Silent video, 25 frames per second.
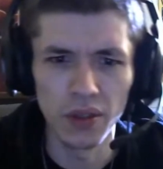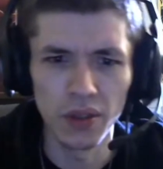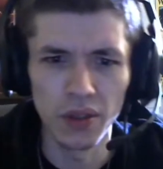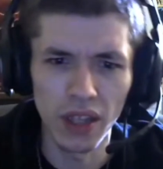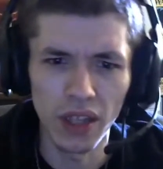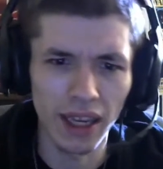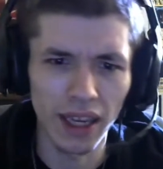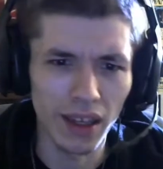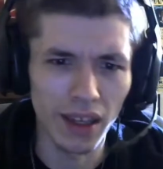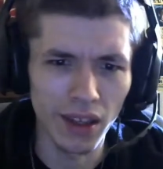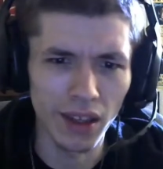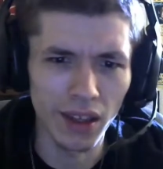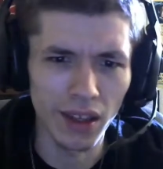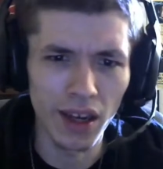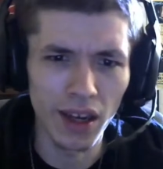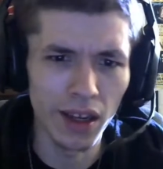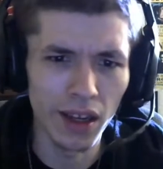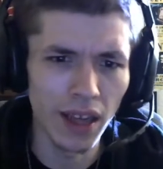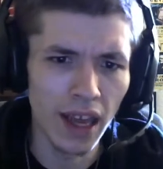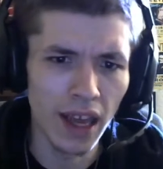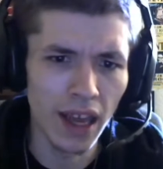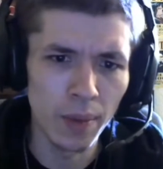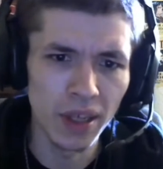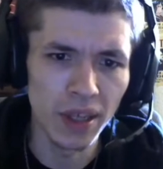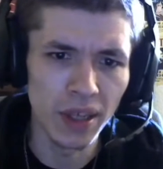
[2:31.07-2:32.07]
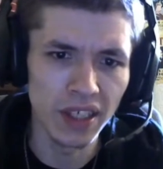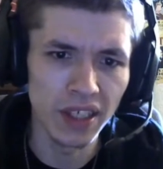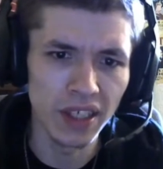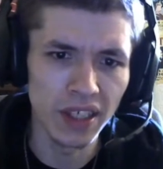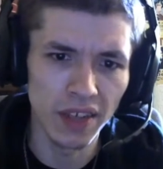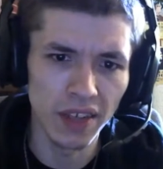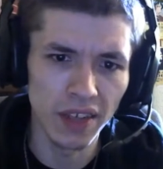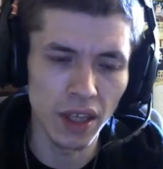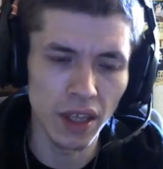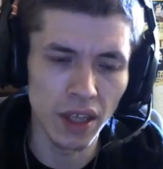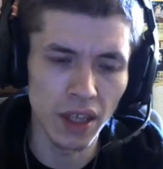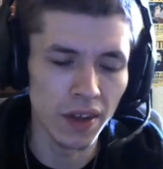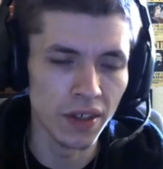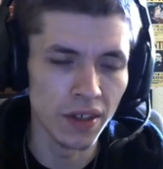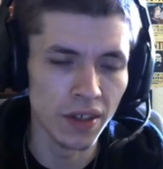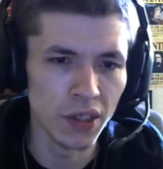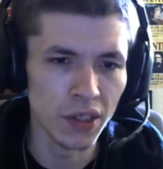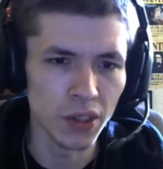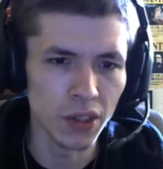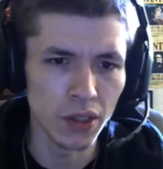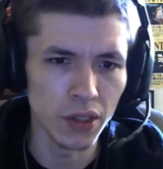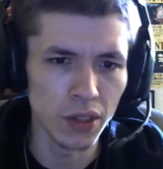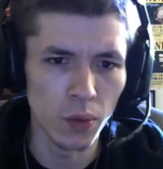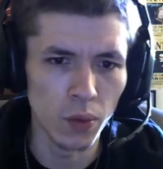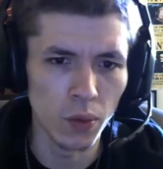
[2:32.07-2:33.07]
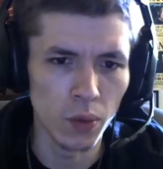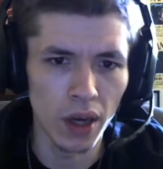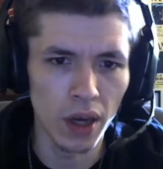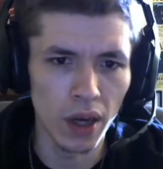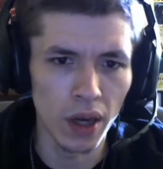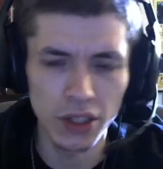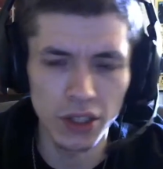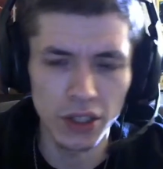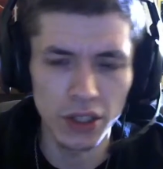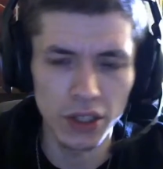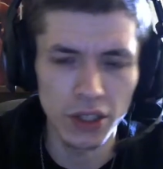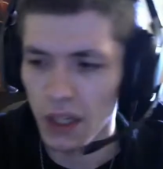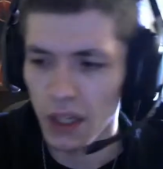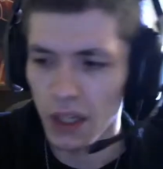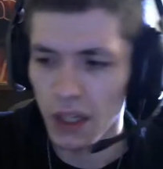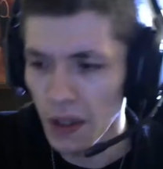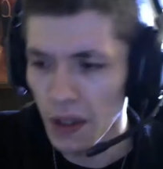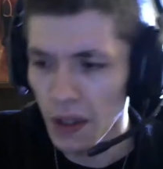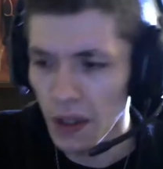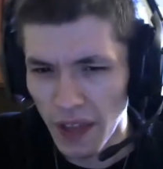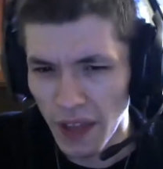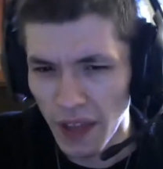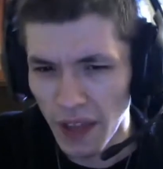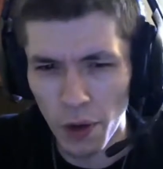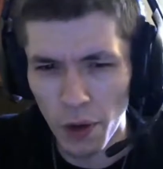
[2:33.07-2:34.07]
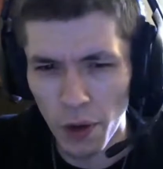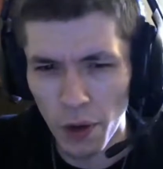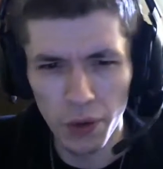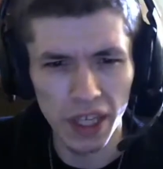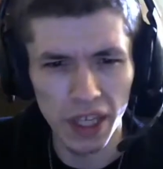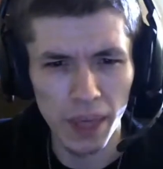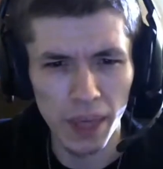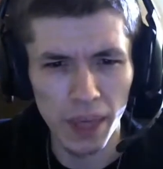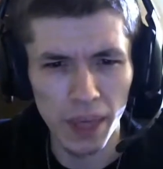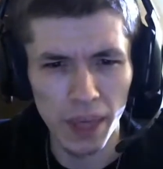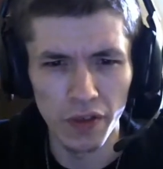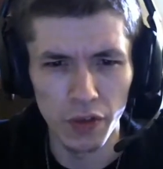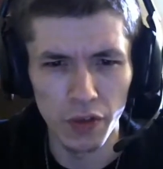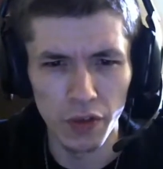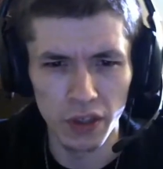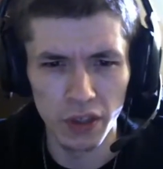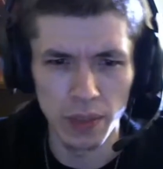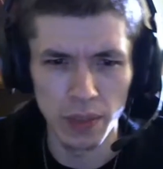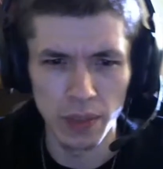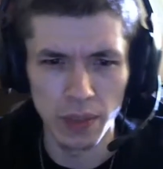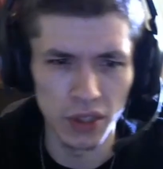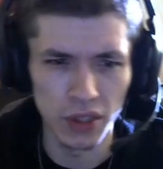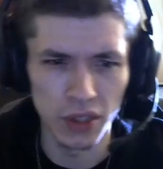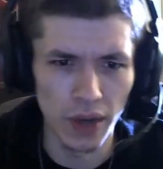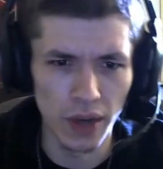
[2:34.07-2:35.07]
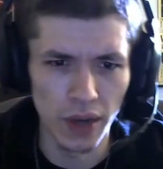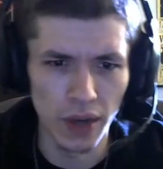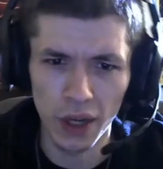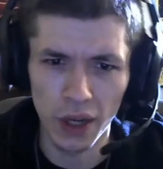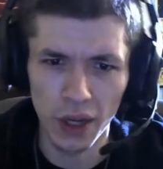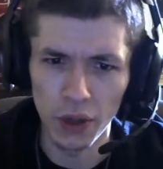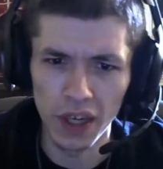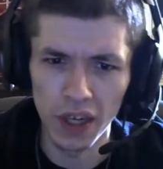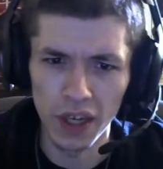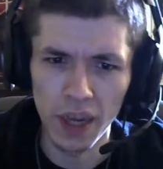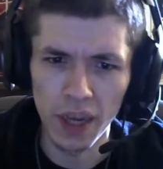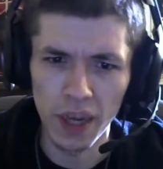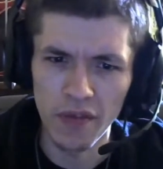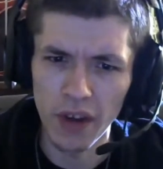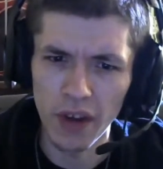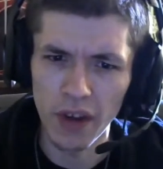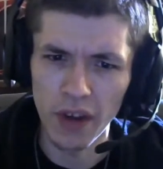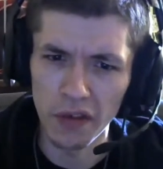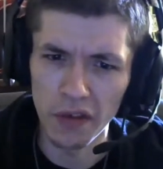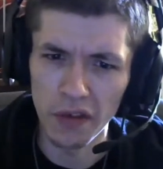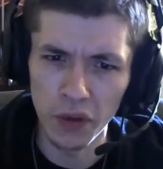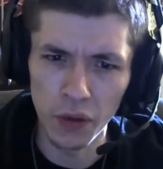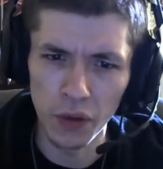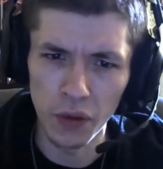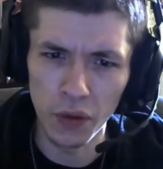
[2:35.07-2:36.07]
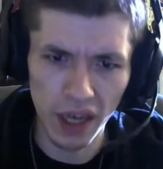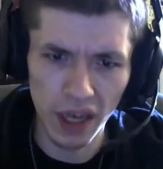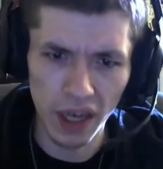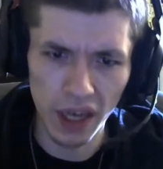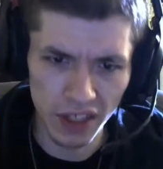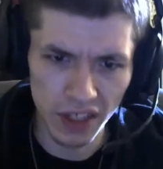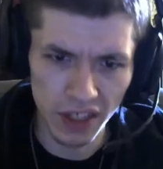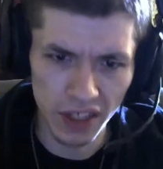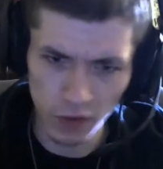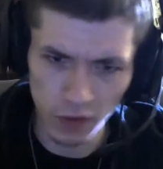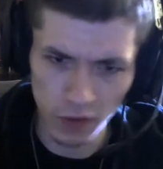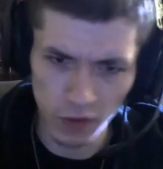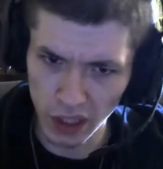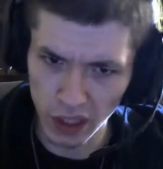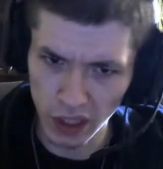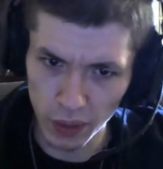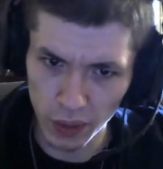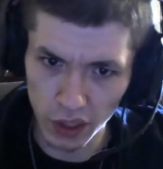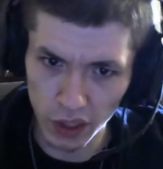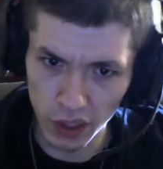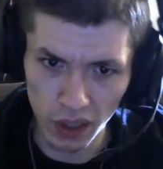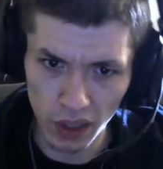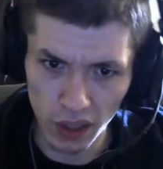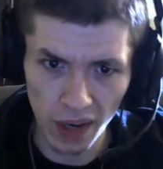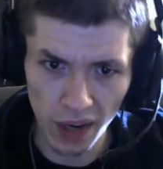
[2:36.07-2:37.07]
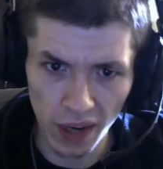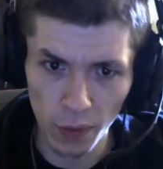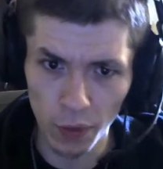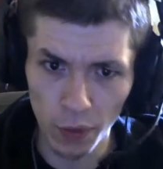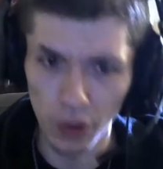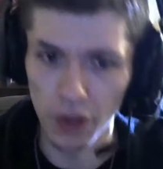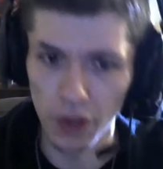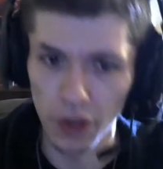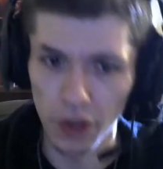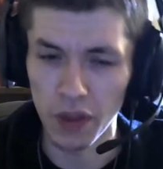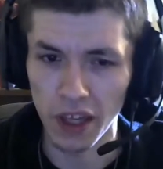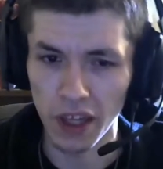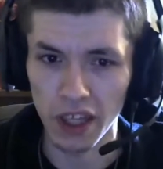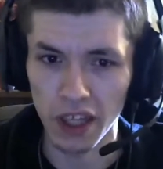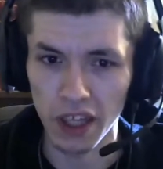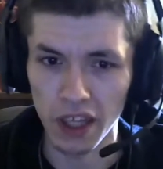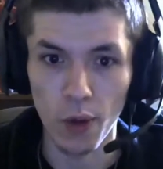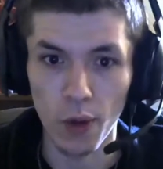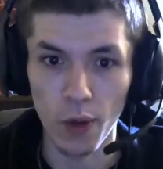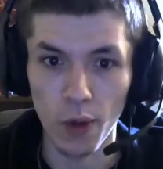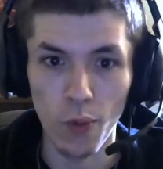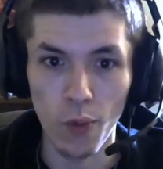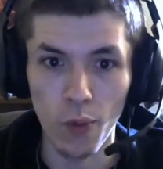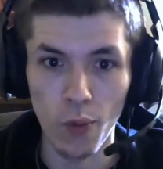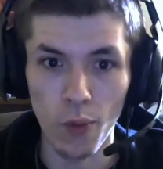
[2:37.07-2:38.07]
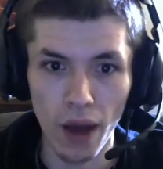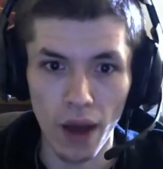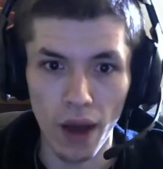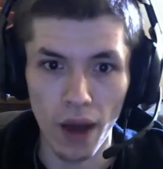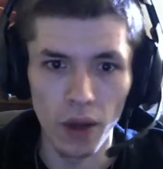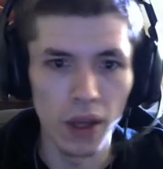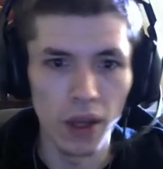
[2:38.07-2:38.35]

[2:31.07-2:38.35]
Like a lot of animes that I initially watch, they don't really get me the first episode. I can only name a very few that I see the first episode, and I really think like, wow.